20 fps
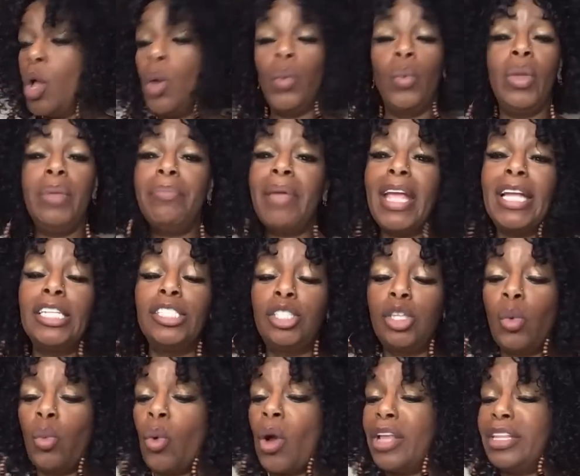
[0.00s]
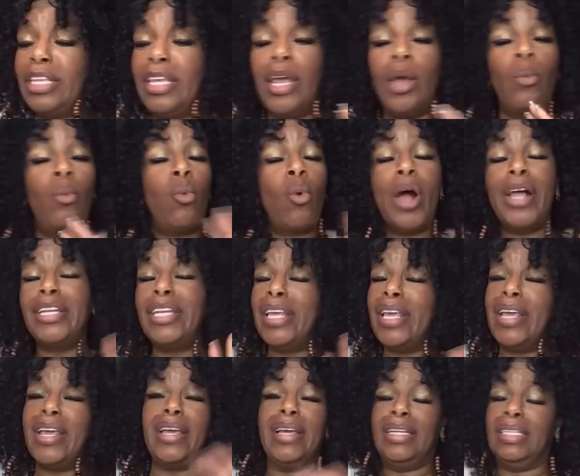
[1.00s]
We make it to 1 year. 1
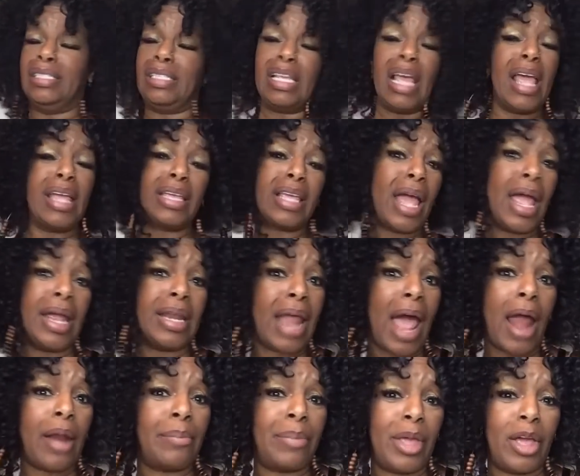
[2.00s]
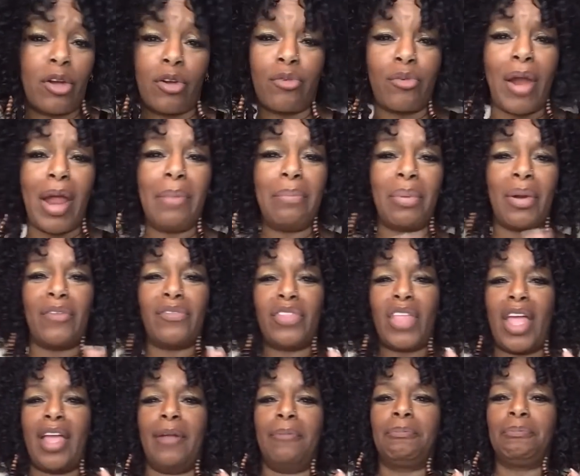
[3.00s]
year and 10K. That'll be a great
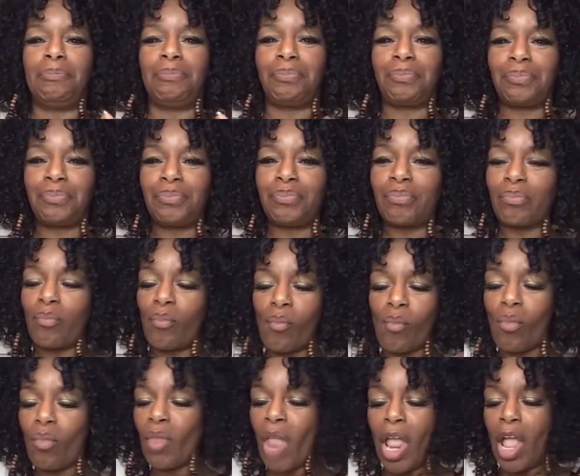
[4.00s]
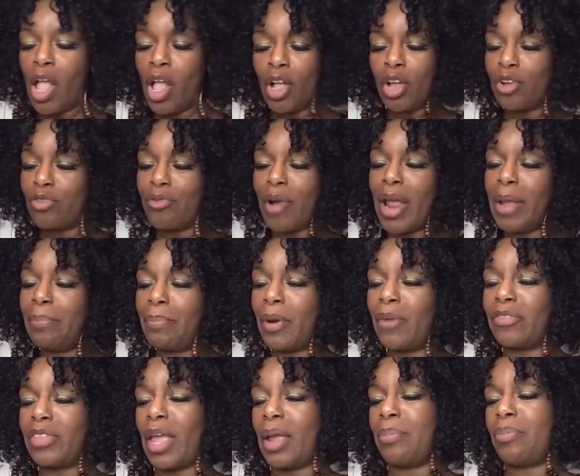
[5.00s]
birthday. Great
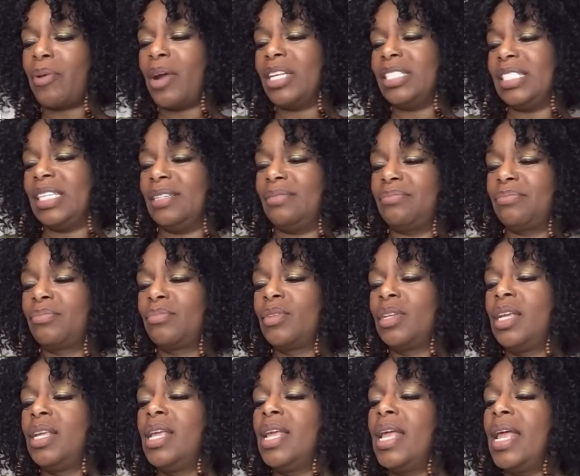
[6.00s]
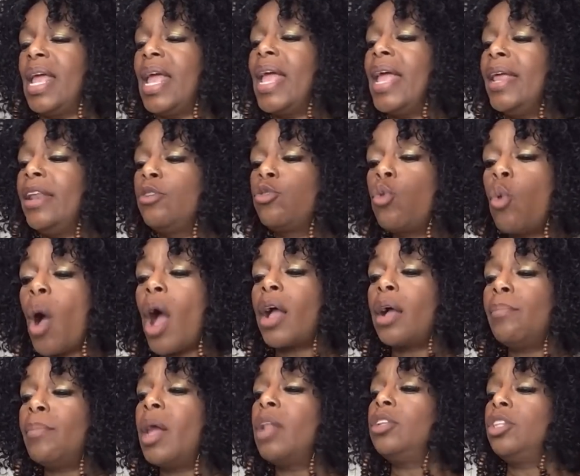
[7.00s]
birthday present. And
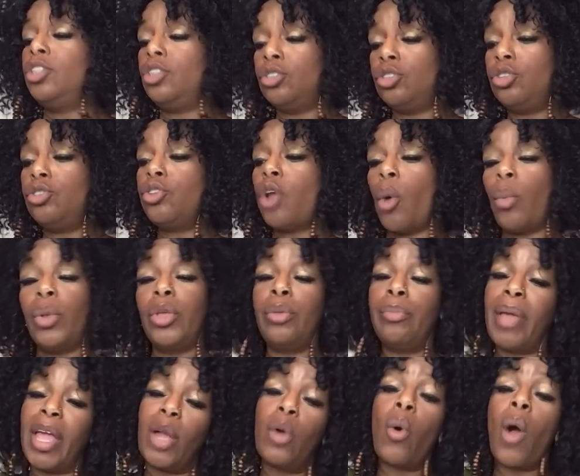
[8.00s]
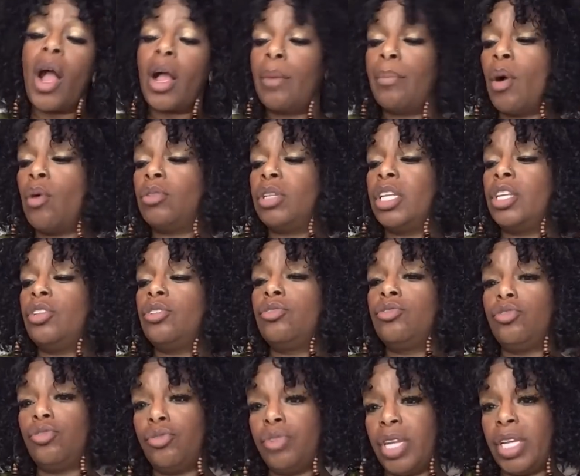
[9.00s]
guacamole. You do know when you make guacamole,
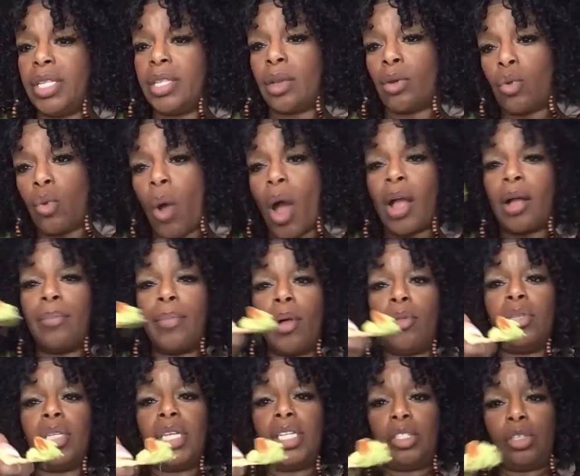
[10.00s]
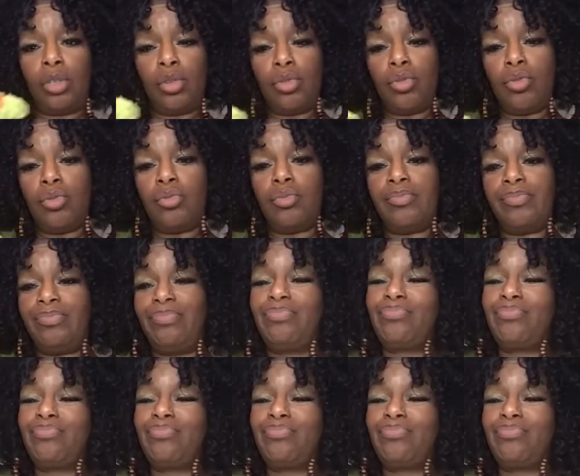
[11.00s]
you need the guacamole to,